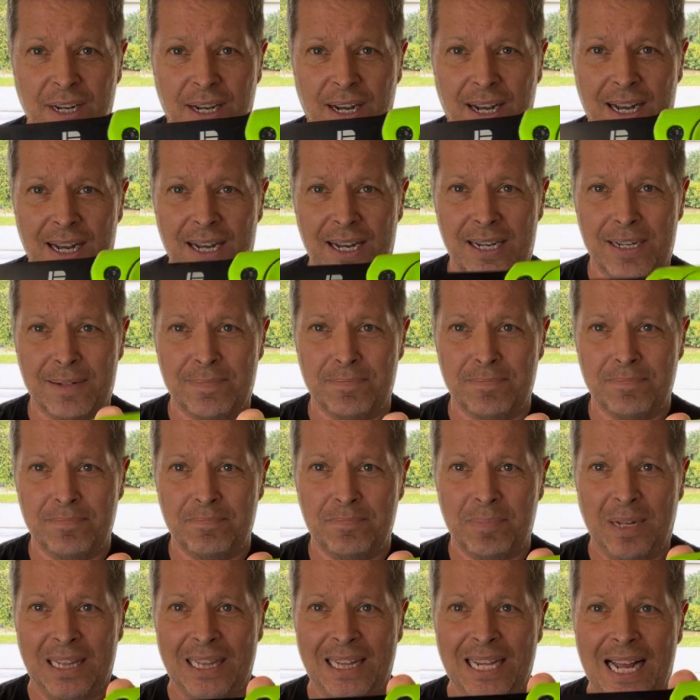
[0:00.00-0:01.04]
Um,
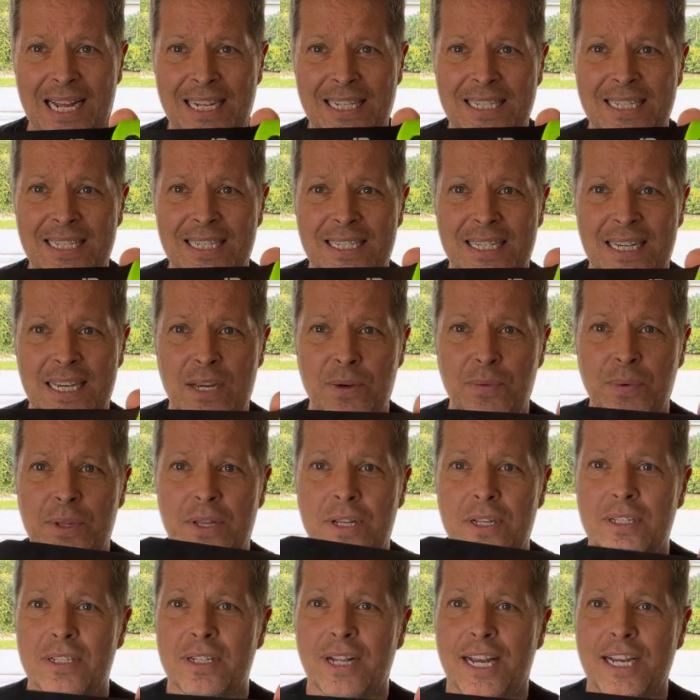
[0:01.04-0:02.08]
but let's see with
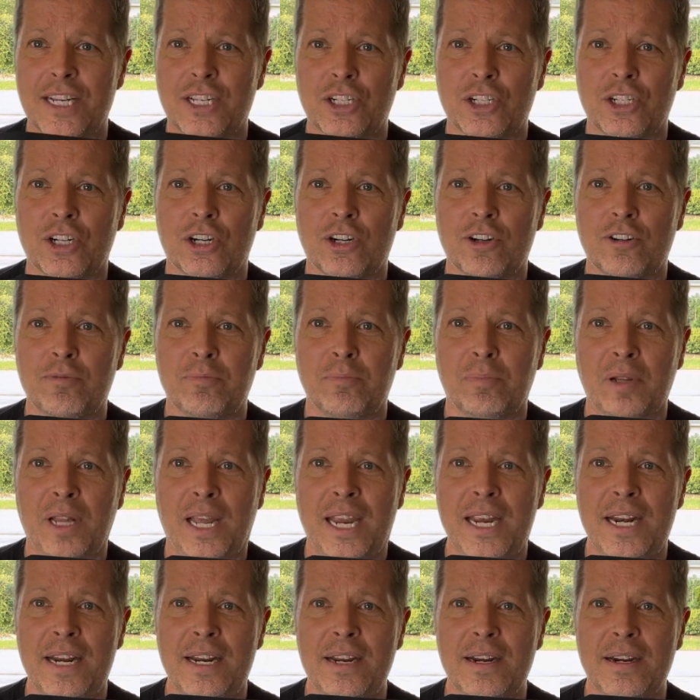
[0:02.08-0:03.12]
this nice curved
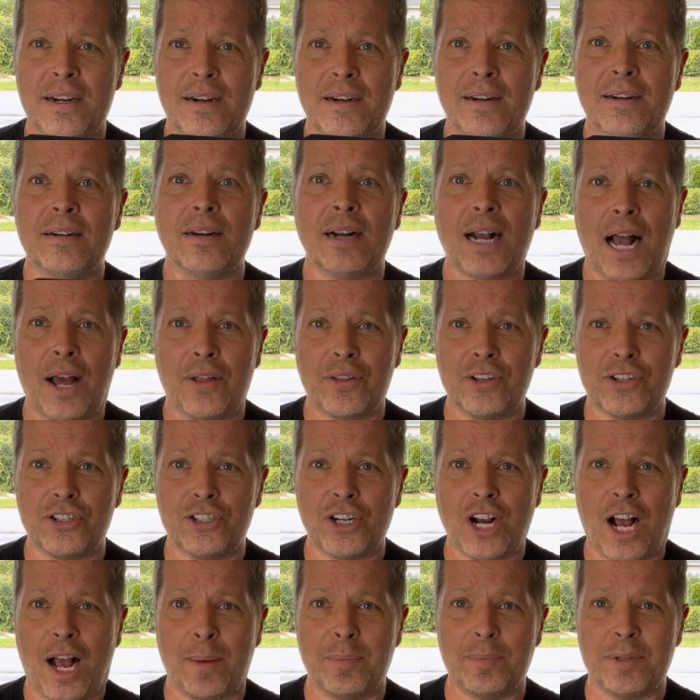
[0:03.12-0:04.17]
blade here, how this
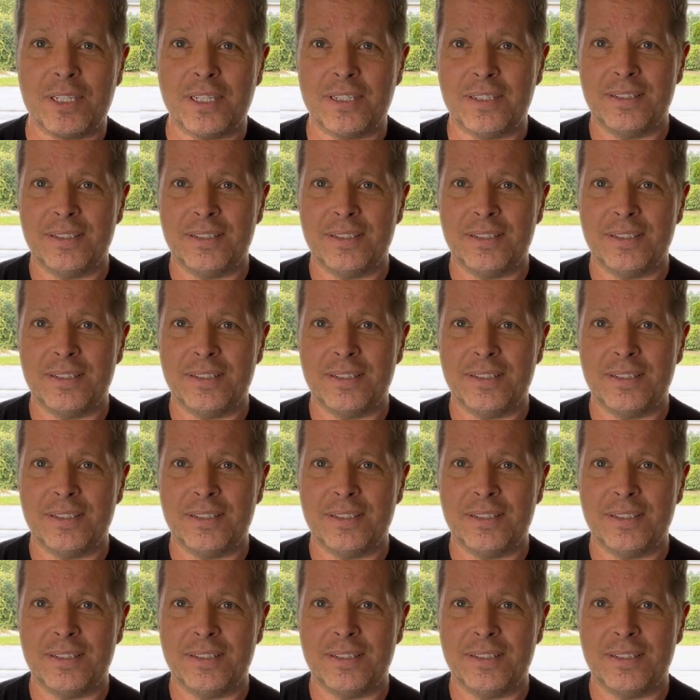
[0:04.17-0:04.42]
chops.